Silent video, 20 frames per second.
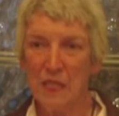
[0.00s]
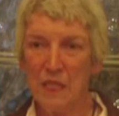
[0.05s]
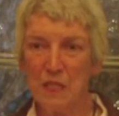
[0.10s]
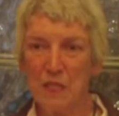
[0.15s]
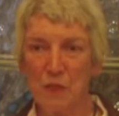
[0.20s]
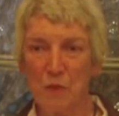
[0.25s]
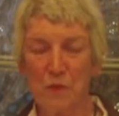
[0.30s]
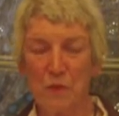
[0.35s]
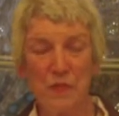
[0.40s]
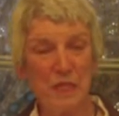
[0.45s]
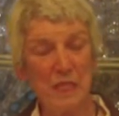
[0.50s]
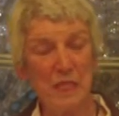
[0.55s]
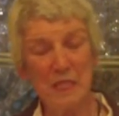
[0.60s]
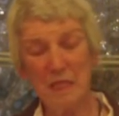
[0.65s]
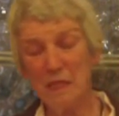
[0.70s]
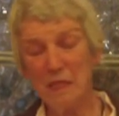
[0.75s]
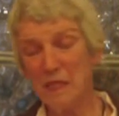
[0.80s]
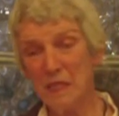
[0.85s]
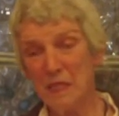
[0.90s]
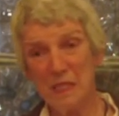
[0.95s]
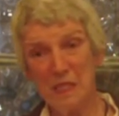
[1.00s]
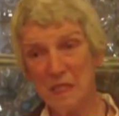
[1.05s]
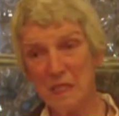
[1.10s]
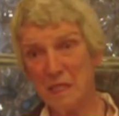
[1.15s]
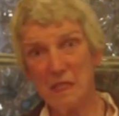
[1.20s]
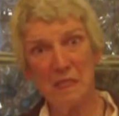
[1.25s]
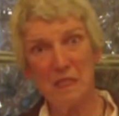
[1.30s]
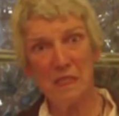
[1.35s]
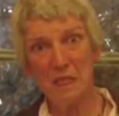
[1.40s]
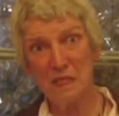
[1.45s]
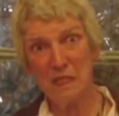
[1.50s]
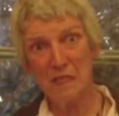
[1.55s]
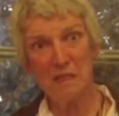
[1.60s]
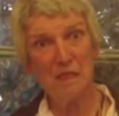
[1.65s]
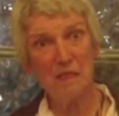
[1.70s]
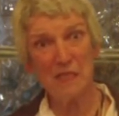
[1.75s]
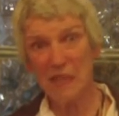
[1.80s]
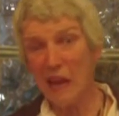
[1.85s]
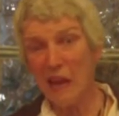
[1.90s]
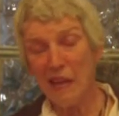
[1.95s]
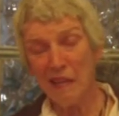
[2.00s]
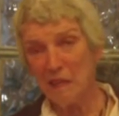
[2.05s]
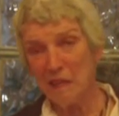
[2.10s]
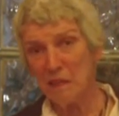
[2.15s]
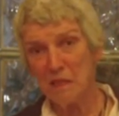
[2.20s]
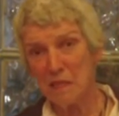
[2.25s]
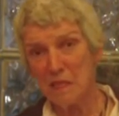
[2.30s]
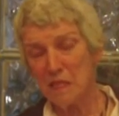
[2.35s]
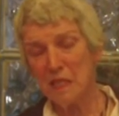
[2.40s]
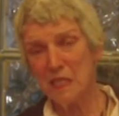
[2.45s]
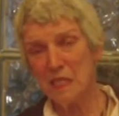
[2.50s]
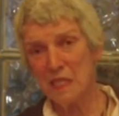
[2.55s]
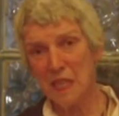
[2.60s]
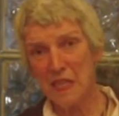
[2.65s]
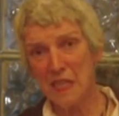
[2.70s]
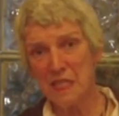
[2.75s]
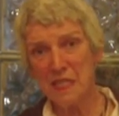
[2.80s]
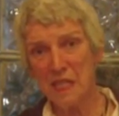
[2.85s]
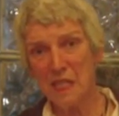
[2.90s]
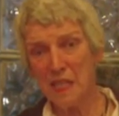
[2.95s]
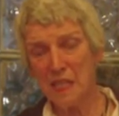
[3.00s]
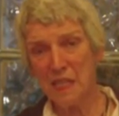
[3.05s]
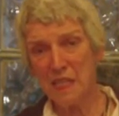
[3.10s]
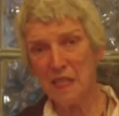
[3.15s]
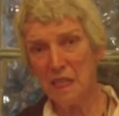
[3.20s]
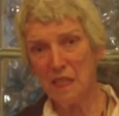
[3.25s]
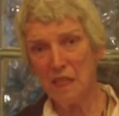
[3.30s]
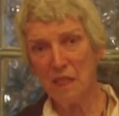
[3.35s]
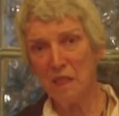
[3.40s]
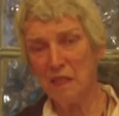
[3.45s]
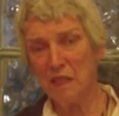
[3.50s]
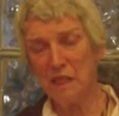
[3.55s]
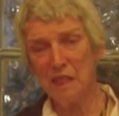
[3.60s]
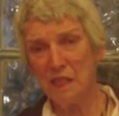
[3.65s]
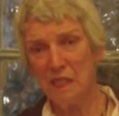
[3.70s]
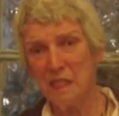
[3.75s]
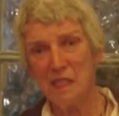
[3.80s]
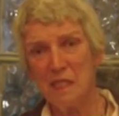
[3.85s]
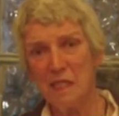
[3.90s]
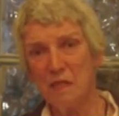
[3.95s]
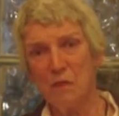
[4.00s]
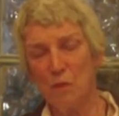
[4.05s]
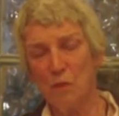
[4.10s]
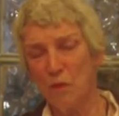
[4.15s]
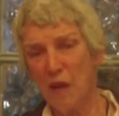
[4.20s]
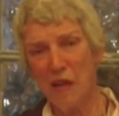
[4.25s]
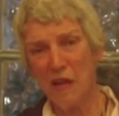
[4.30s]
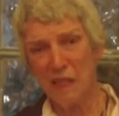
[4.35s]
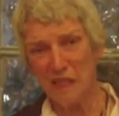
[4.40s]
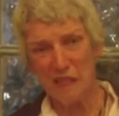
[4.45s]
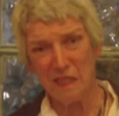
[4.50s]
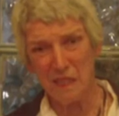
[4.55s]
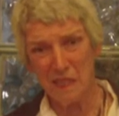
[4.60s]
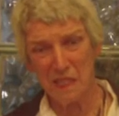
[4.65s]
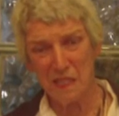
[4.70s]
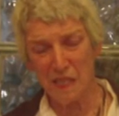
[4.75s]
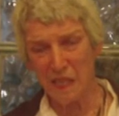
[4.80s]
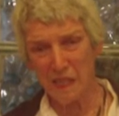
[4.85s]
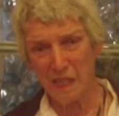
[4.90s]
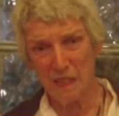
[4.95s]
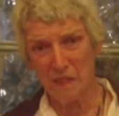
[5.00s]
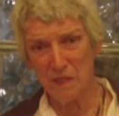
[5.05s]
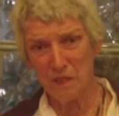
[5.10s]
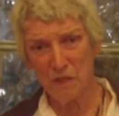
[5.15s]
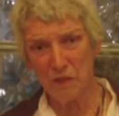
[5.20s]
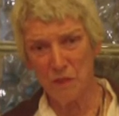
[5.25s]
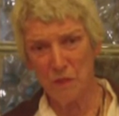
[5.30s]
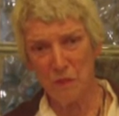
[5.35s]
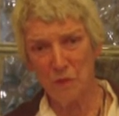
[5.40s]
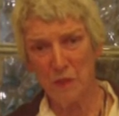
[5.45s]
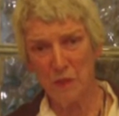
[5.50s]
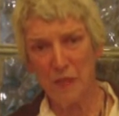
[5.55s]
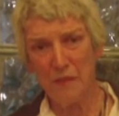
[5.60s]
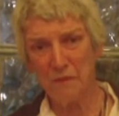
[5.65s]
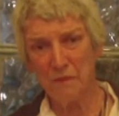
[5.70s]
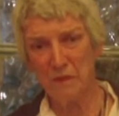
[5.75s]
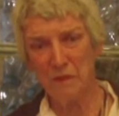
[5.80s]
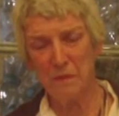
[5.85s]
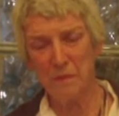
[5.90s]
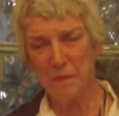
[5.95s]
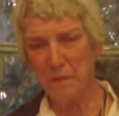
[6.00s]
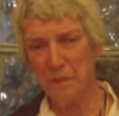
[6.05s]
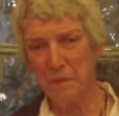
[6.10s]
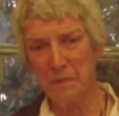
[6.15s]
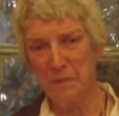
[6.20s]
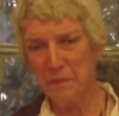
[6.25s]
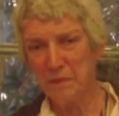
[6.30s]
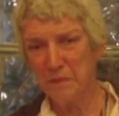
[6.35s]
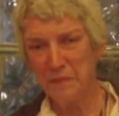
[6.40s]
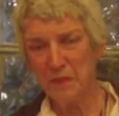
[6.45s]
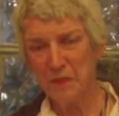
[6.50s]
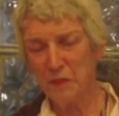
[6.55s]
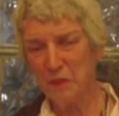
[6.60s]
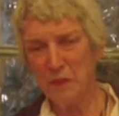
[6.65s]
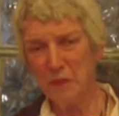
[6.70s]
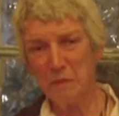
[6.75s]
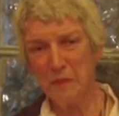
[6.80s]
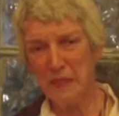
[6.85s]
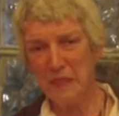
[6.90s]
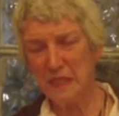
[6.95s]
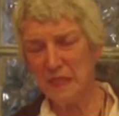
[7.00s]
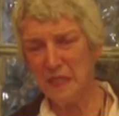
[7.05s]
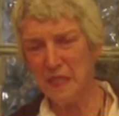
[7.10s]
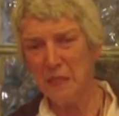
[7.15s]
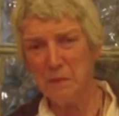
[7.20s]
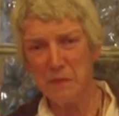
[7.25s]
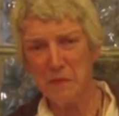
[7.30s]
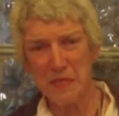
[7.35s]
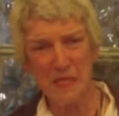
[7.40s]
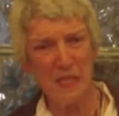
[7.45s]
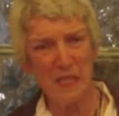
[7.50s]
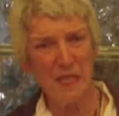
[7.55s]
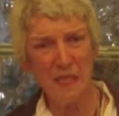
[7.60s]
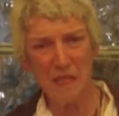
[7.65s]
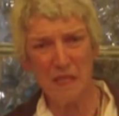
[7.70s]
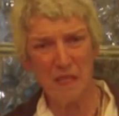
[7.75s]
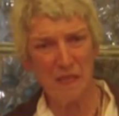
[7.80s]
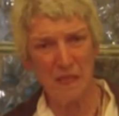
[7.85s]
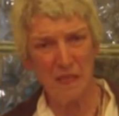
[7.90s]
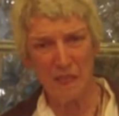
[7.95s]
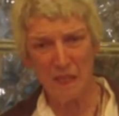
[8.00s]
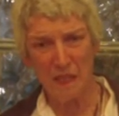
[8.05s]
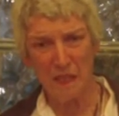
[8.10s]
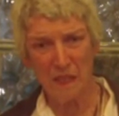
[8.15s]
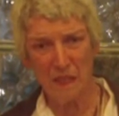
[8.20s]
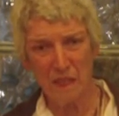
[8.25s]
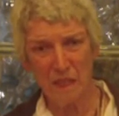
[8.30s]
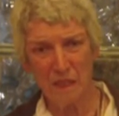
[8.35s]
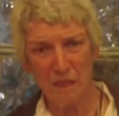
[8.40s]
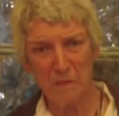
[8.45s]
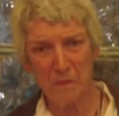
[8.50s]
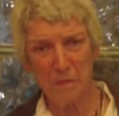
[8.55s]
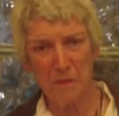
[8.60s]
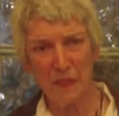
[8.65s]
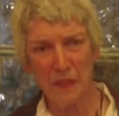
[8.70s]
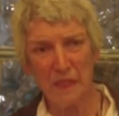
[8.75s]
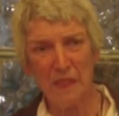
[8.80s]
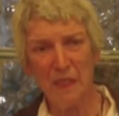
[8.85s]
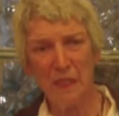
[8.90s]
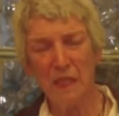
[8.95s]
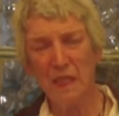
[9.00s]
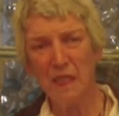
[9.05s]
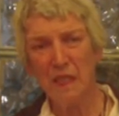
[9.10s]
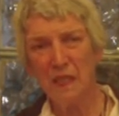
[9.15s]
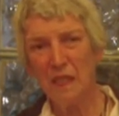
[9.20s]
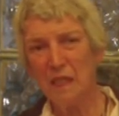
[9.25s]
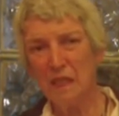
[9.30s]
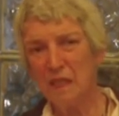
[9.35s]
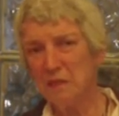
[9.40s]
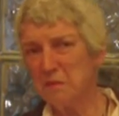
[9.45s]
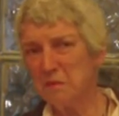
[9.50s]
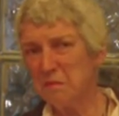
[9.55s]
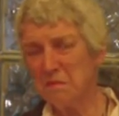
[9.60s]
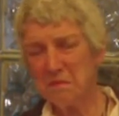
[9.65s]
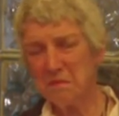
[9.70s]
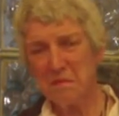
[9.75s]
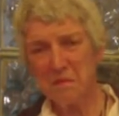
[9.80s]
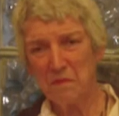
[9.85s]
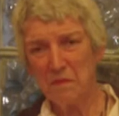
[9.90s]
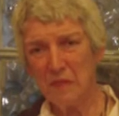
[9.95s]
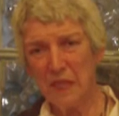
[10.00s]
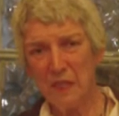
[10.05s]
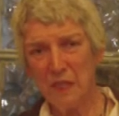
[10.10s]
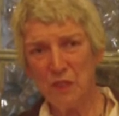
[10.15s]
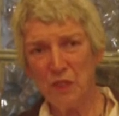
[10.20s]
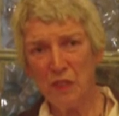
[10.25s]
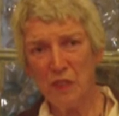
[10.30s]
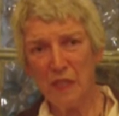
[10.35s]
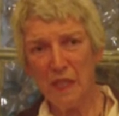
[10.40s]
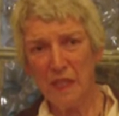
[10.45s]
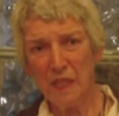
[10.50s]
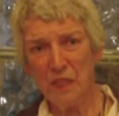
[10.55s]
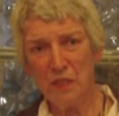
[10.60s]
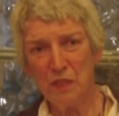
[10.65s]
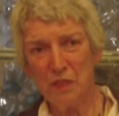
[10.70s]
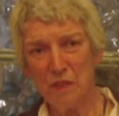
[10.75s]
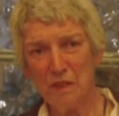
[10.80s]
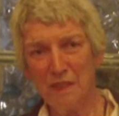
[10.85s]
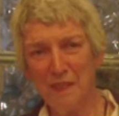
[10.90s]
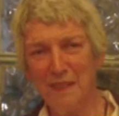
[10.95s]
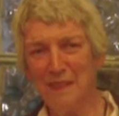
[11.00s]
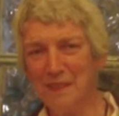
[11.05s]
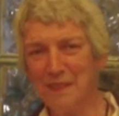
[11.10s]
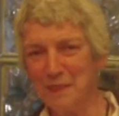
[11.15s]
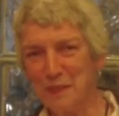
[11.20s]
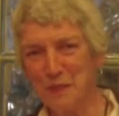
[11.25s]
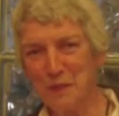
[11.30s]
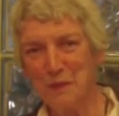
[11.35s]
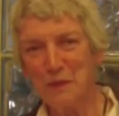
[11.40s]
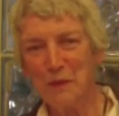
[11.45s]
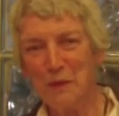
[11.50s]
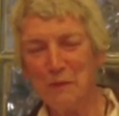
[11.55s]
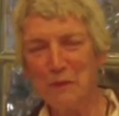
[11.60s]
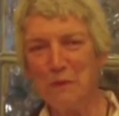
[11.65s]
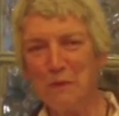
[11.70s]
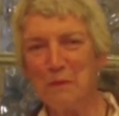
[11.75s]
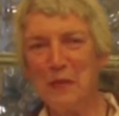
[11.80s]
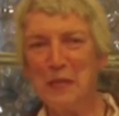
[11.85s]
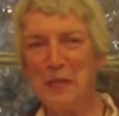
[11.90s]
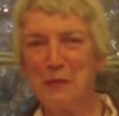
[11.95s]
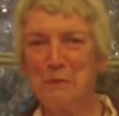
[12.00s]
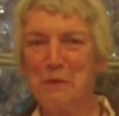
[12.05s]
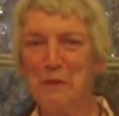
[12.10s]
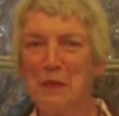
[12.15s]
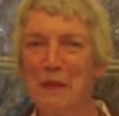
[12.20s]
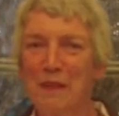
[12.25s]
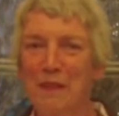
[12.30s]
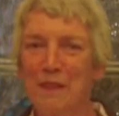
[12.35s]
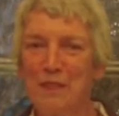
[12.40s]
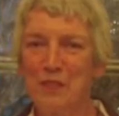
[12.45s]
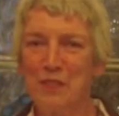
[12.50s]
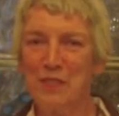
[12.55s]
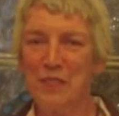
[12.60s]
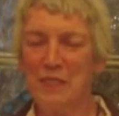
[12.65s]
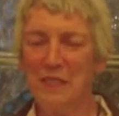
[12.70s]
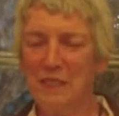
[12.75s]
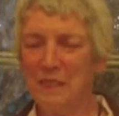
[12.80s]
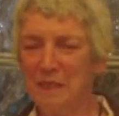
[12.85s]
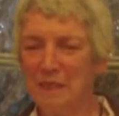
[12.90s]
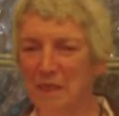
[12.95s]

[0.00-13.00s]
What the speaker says: So this science, as I say, it isn't rocket science. You don't have to, you can be dumb as anything, but education, as Ramana Maharshi